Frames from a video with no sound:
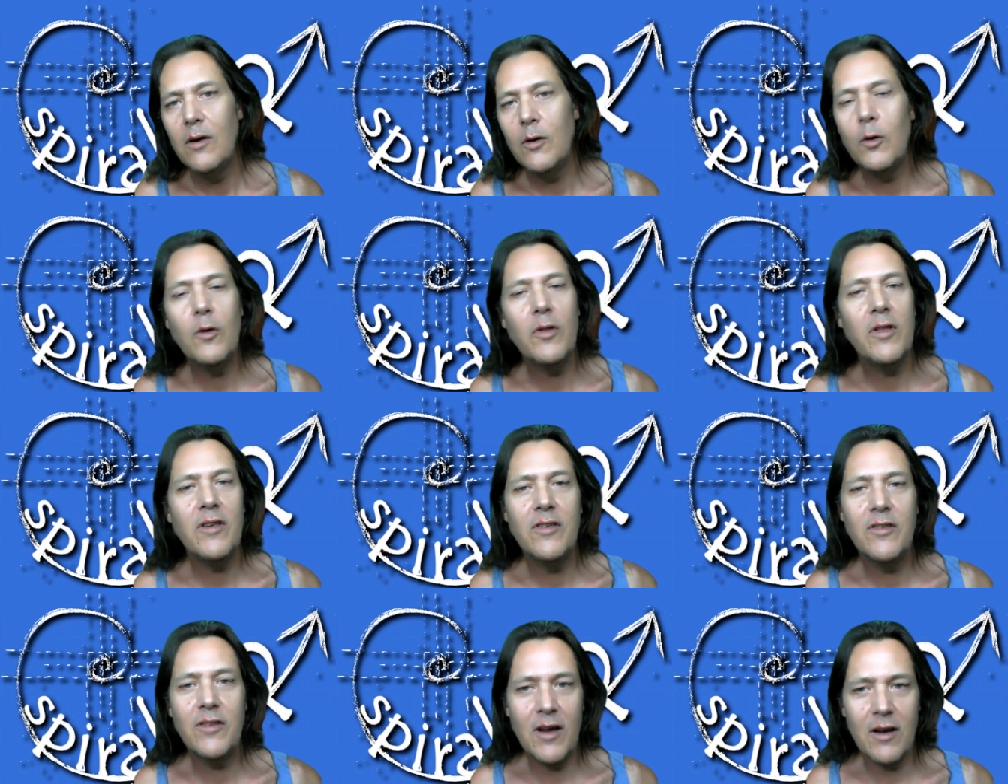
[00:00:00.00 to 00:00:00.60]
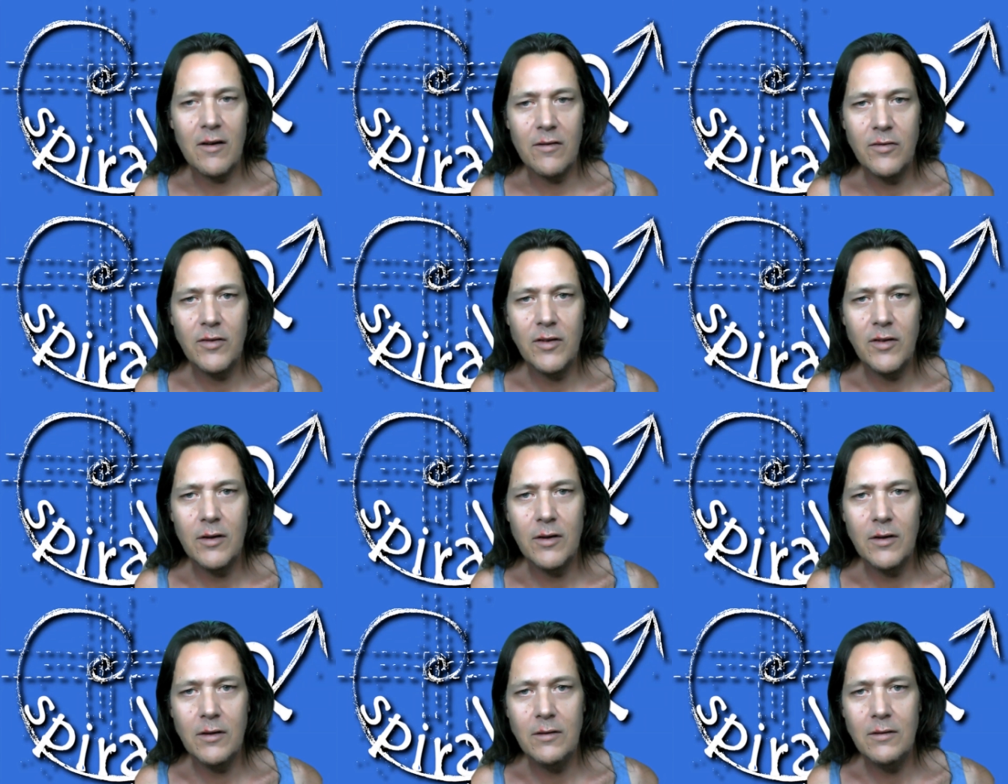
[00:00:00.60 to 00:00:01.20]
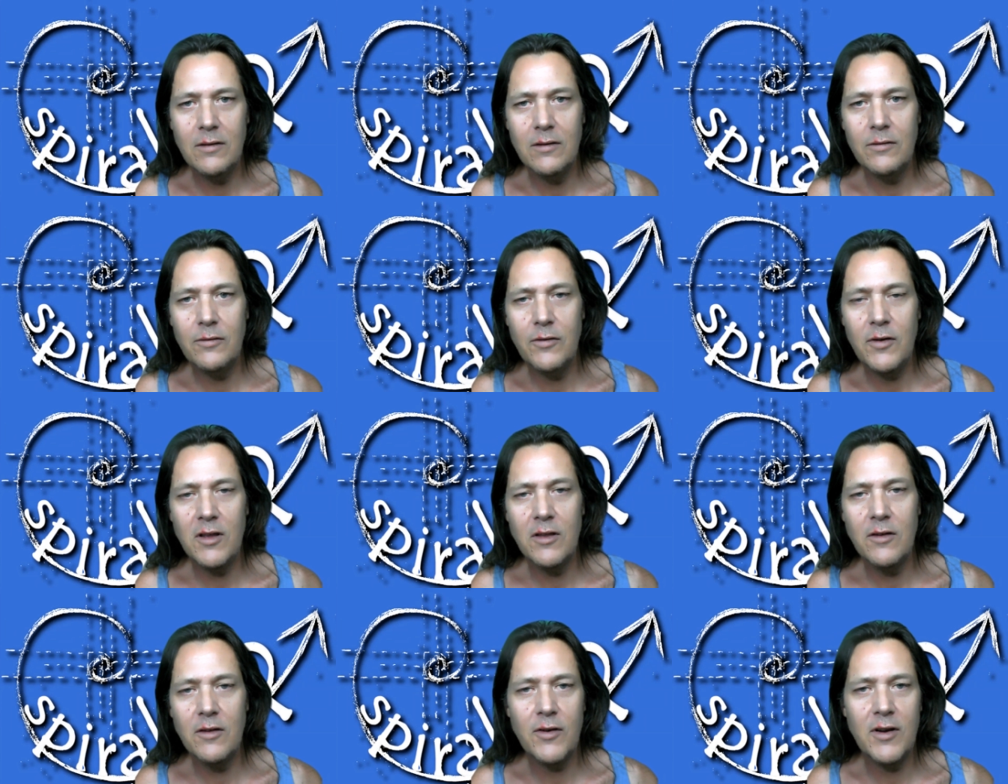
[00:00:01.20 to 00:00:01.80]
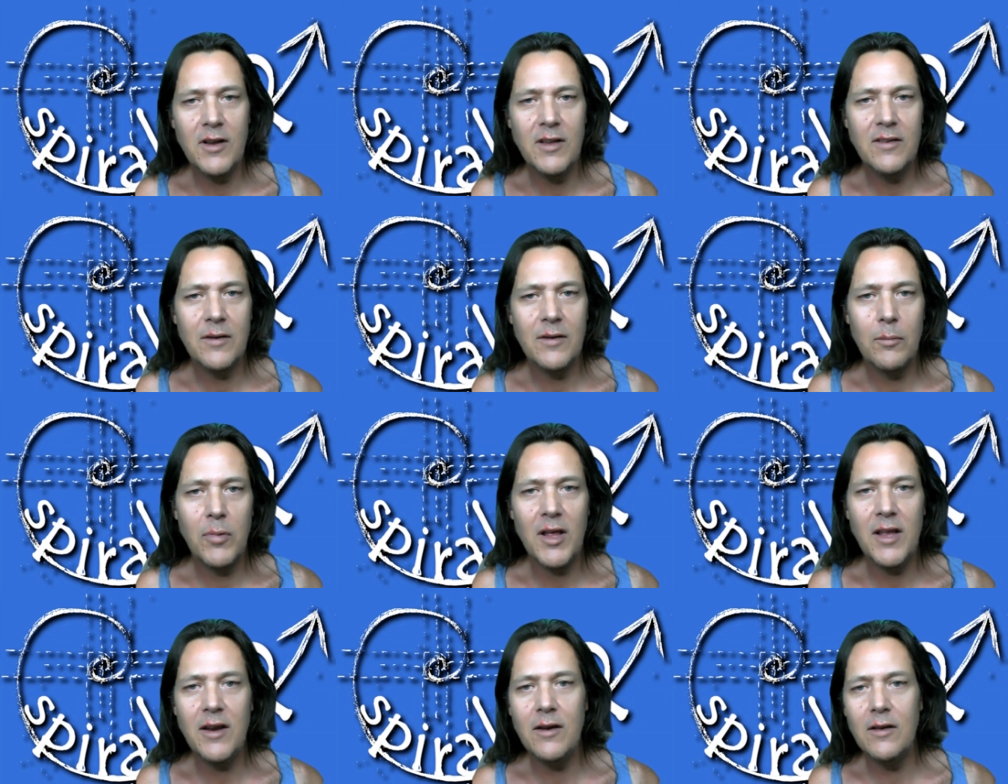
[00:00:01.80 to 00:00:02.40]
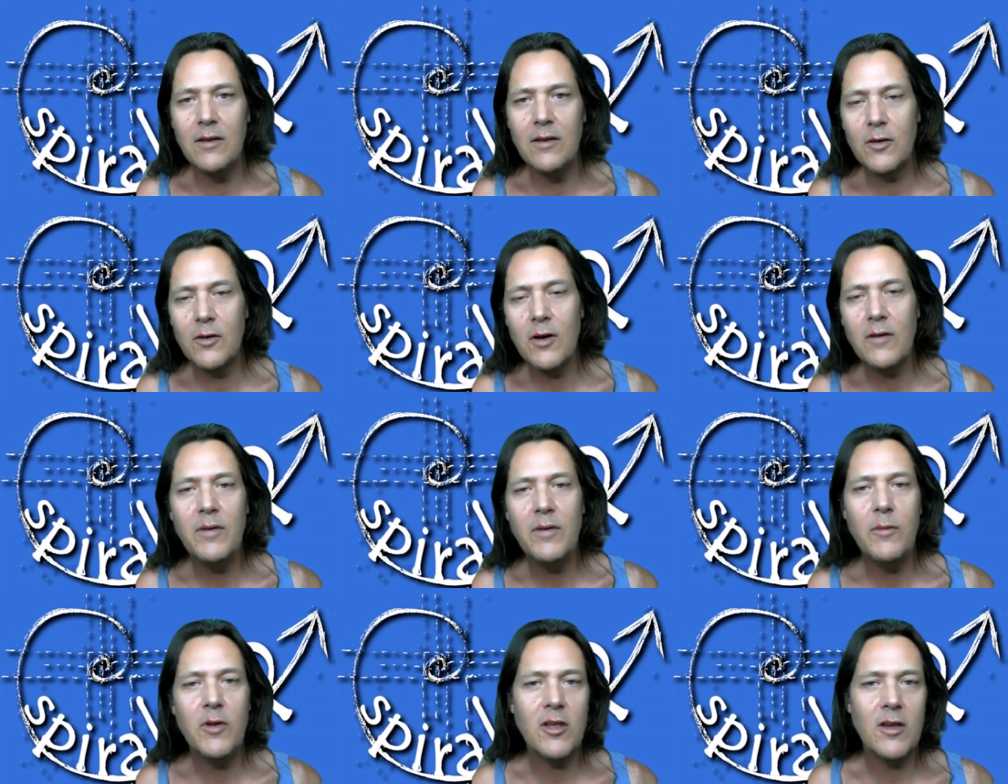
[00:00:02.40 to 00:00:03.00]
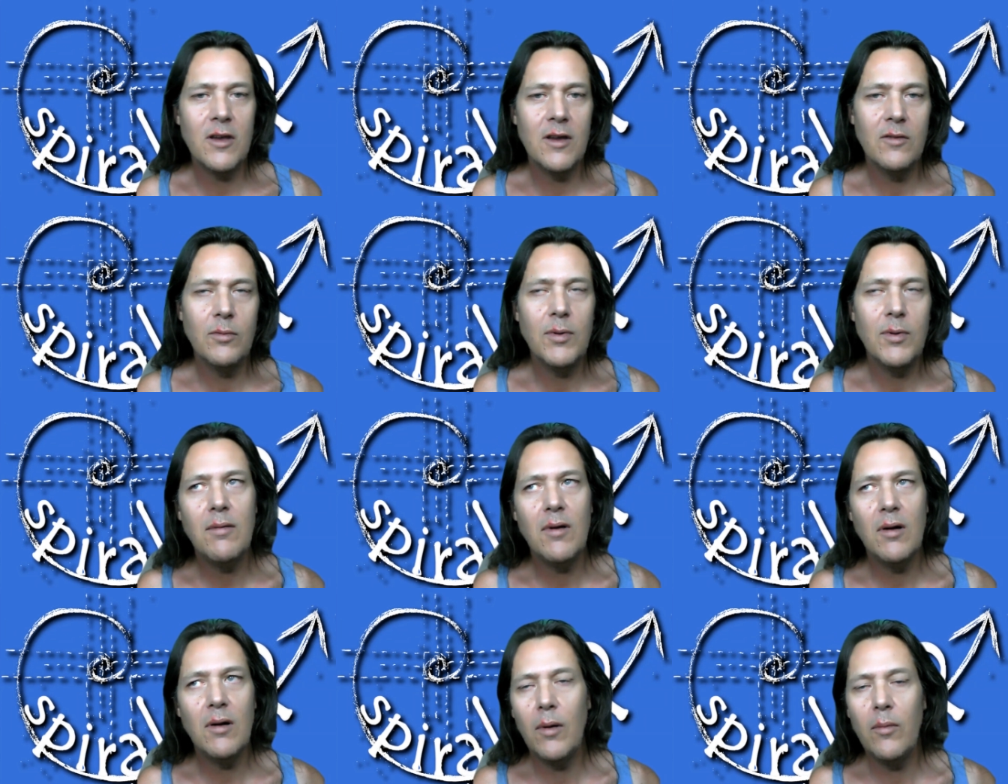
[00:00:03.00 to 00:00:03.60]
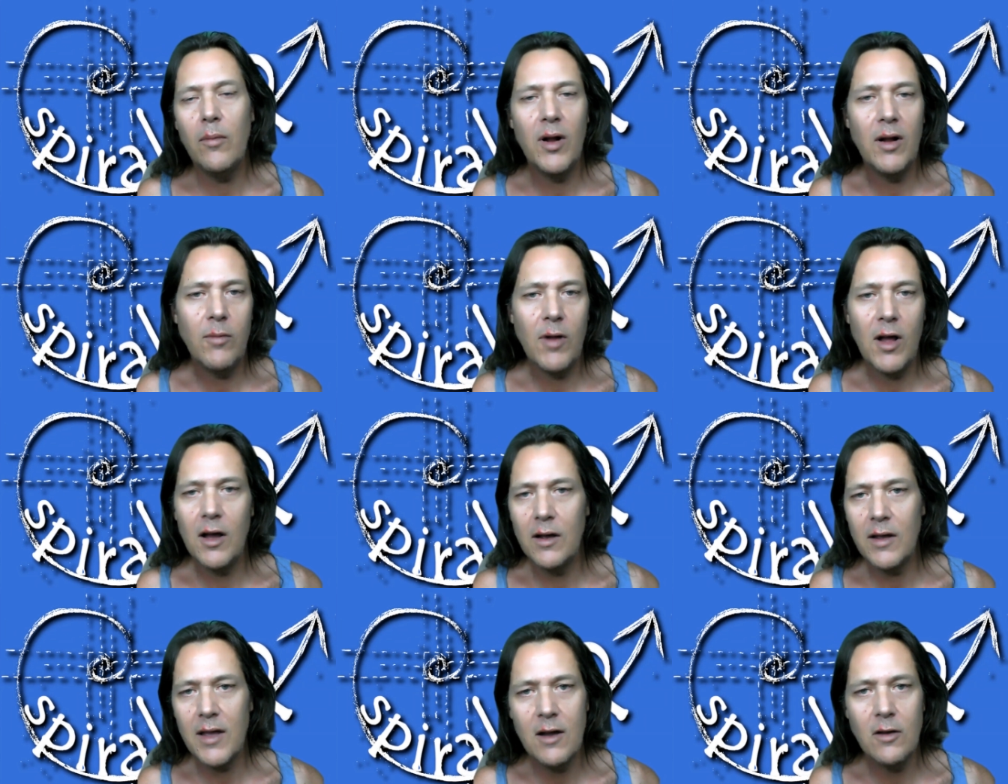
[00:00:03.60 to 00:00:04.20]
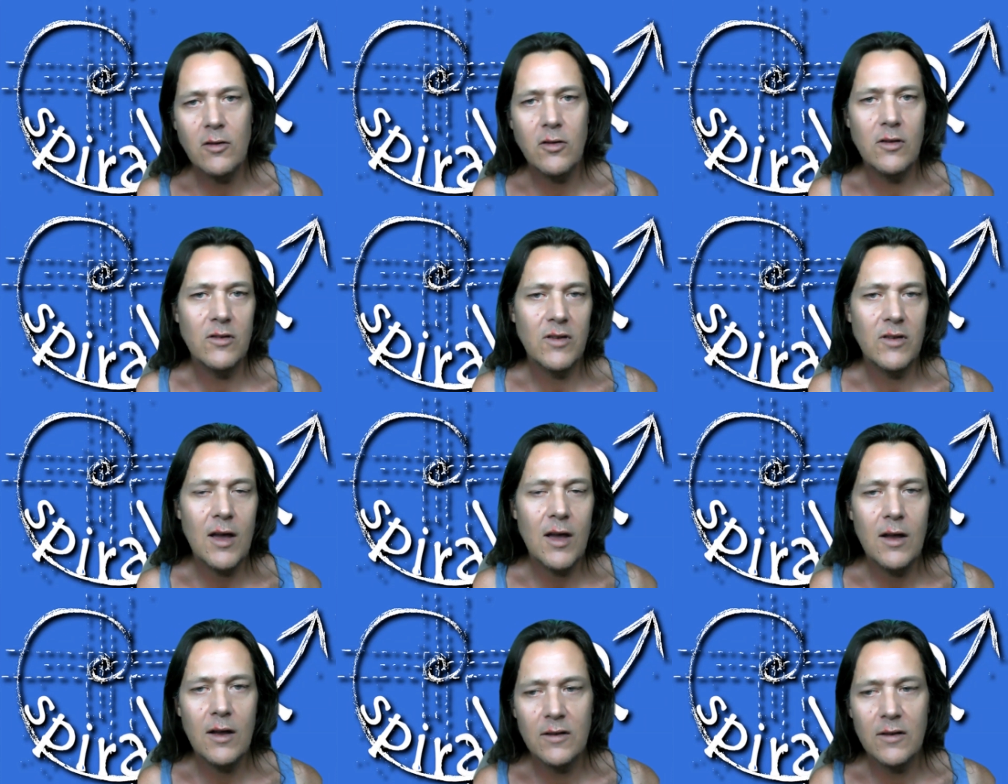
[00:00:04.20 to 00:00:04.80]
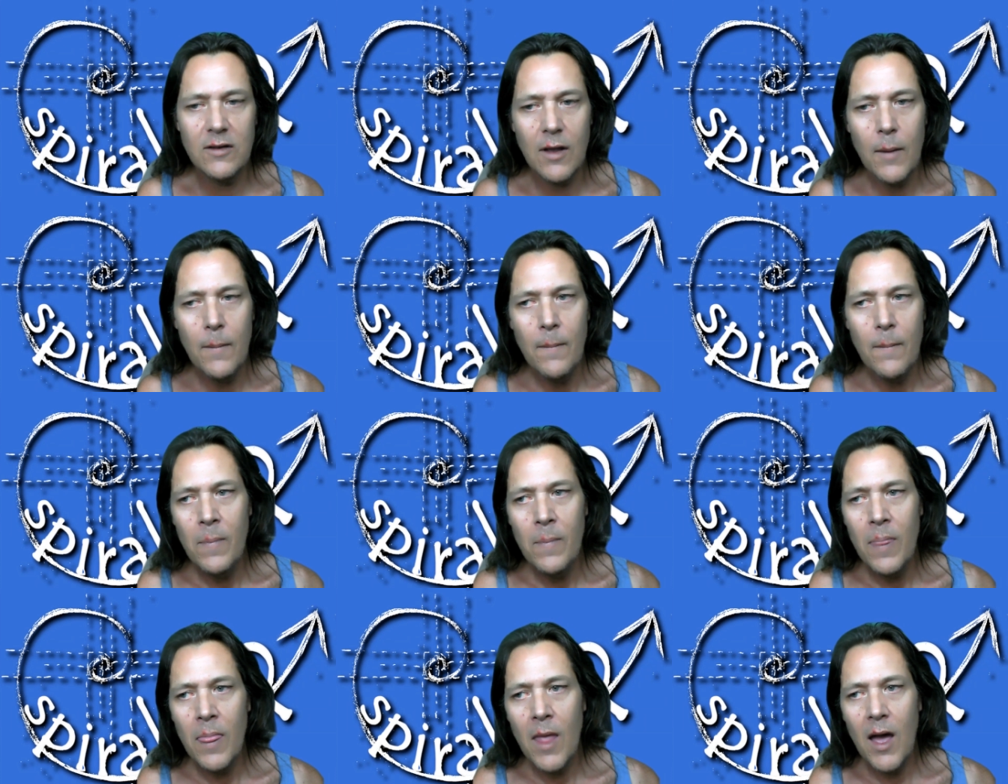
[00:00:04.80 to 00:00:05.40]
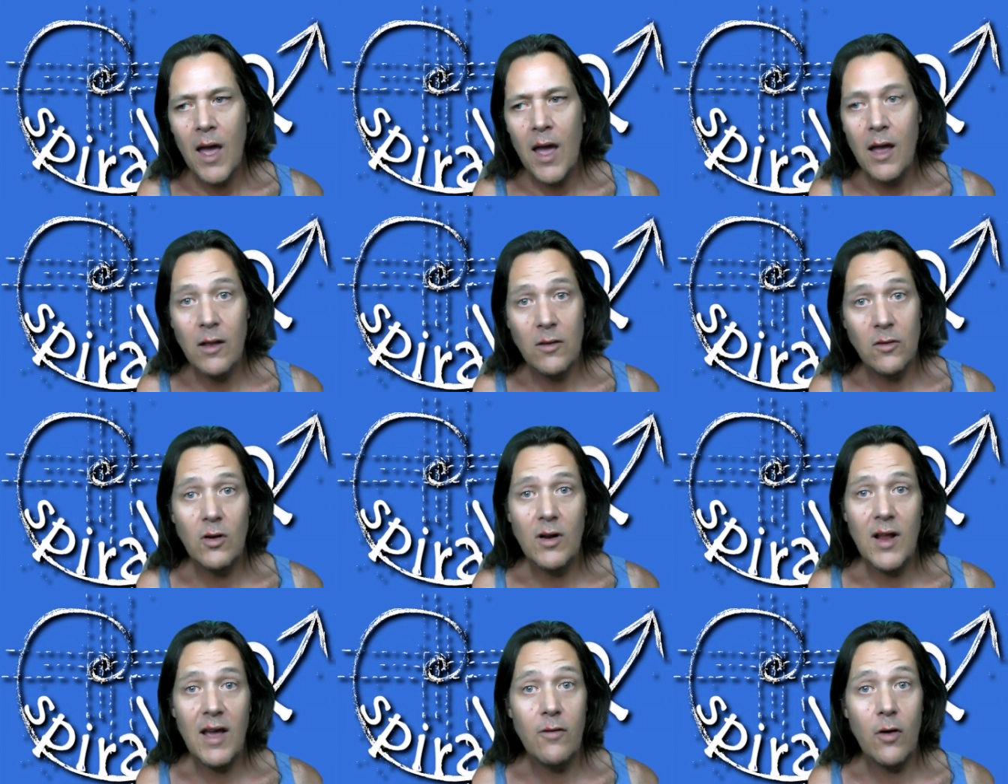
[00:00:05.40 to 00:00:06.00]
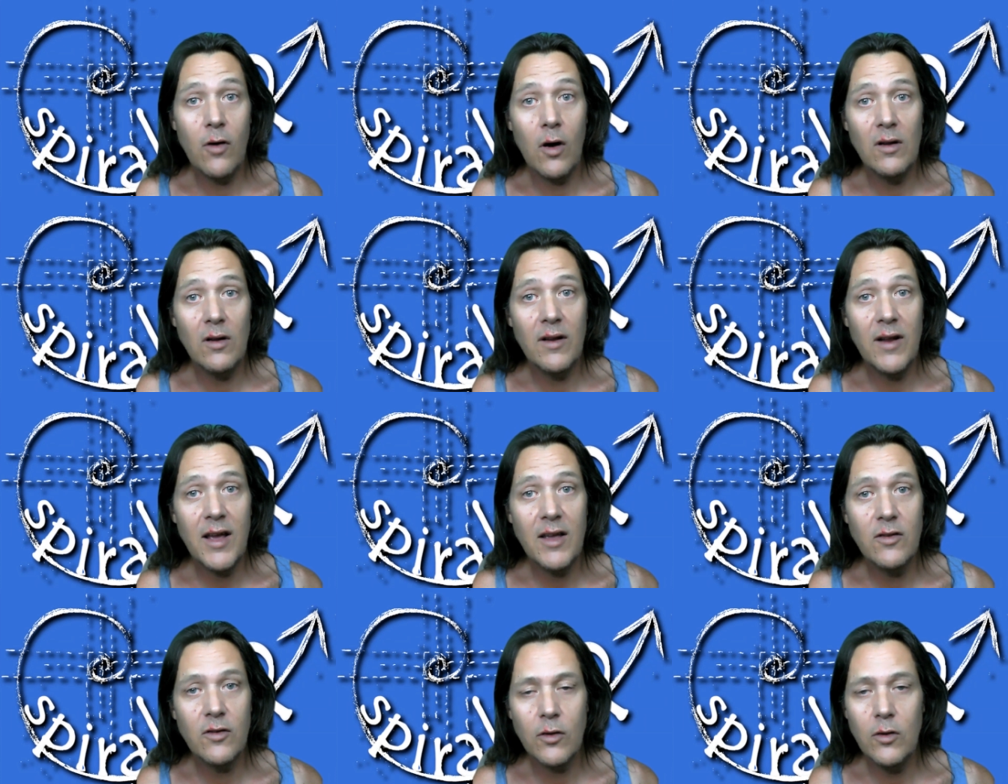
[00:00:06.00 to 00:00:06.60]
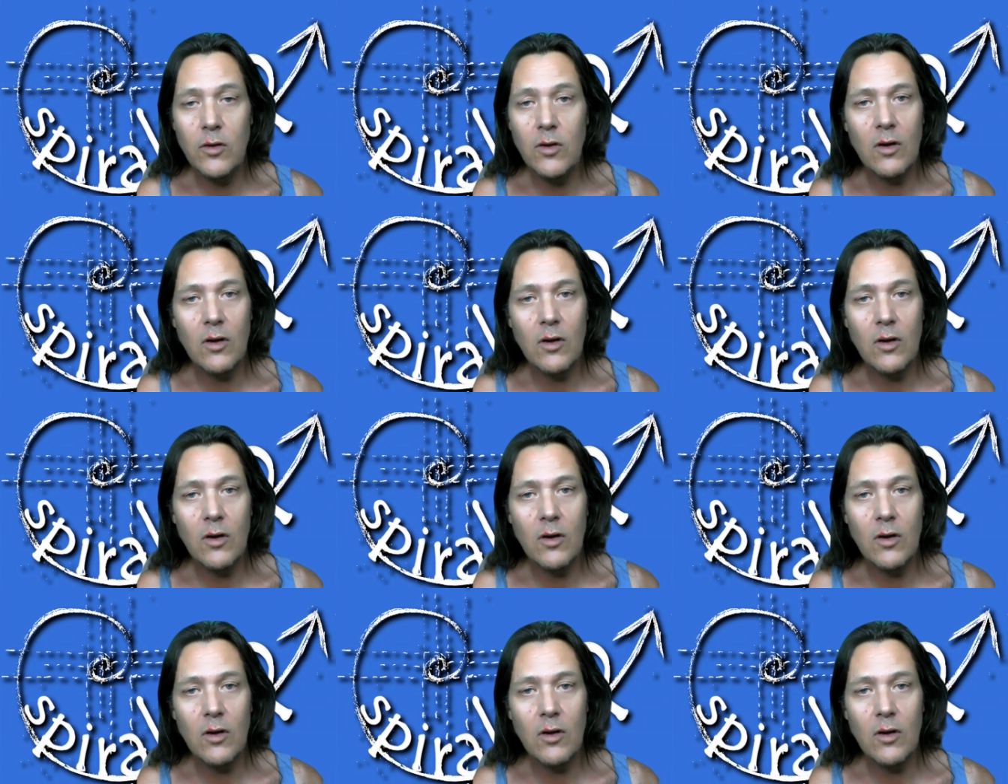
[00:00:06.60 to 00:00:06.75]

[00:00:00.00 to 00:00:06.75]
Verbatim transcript: all this stuff. You know, fridge, freezer, blenders, coffee machines, blah blah blah blah blah, couches, cars, and you've got to have holidays too.